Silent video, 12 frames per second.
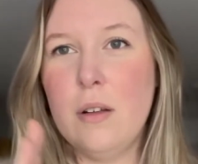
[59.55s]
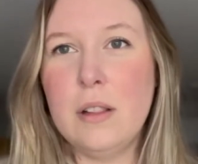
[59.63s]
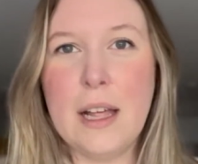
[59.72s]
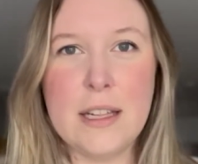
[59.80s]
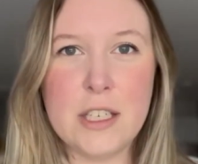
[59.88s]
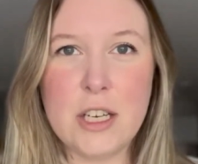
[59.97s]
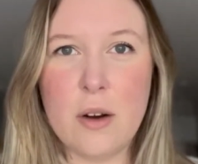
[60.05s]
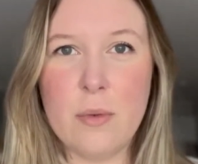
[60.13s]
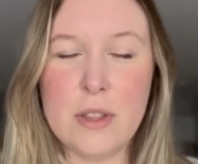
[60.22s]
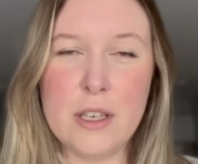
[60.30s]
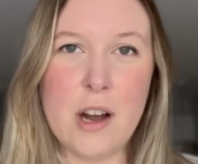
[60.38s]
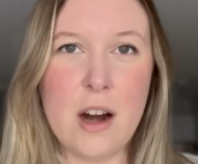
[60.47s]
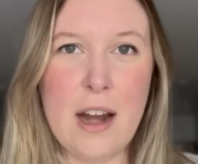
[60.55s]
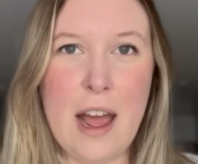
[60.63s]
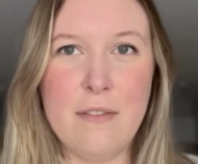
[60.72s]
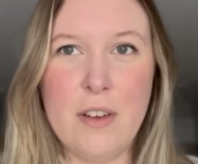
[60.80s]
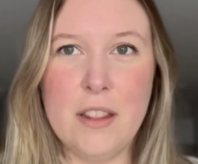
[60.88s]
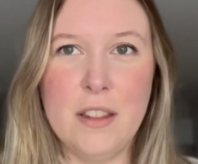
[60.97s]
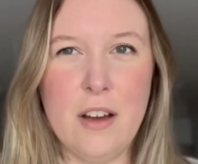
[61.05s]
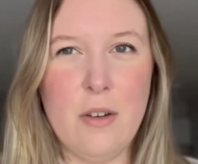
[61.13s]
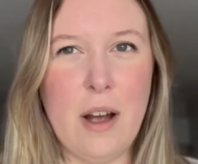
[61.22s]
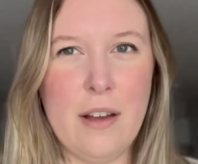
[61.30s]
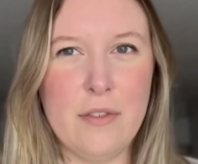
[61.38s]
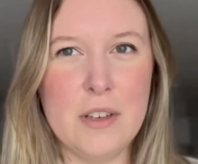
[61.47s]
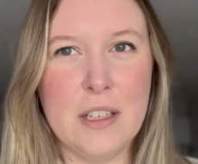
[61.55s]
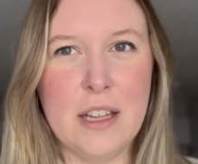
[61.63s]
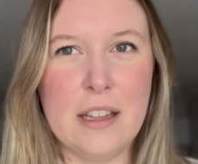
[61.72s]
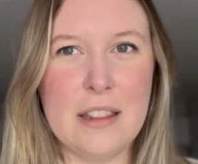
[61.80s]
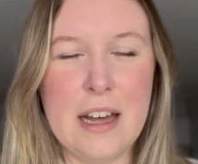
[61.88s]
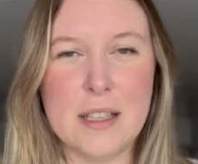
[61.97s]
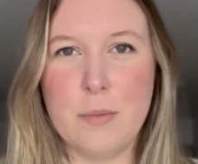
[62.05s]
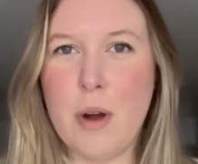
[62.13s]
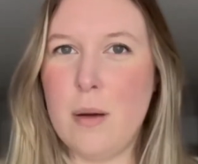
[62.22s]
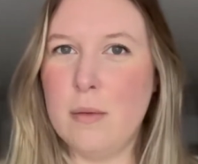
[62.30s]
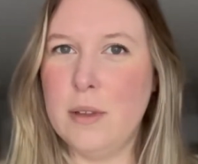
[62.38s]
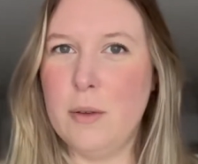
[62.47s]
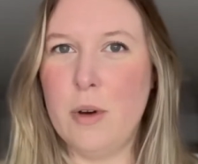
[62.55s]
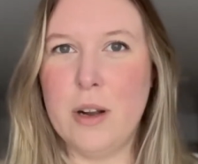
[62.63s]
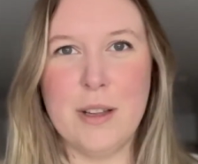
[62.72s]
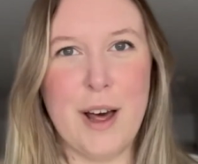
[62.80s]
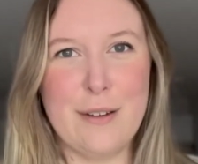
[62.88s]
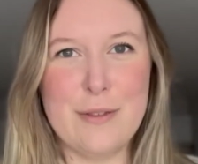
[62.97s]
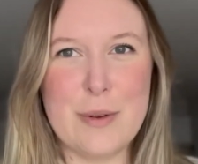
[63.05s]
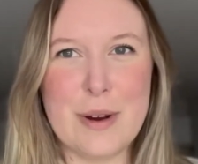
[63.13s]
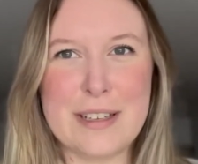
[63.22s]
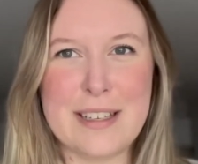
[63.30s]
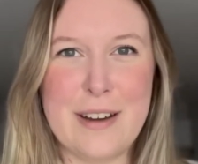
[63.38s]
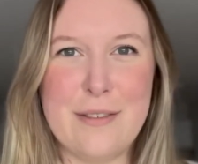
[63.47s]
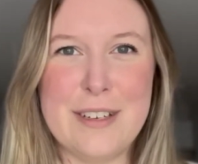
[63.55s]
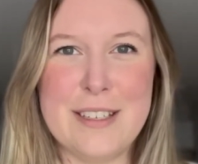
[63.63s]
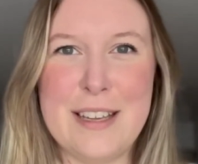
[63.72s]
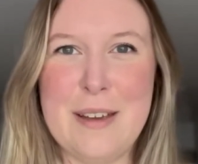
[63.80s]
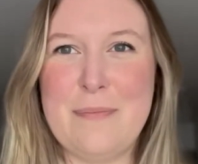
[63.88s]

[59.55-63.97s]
Let's start with the yarn advent though. I feel like that's probably what a lot of you are excited to see.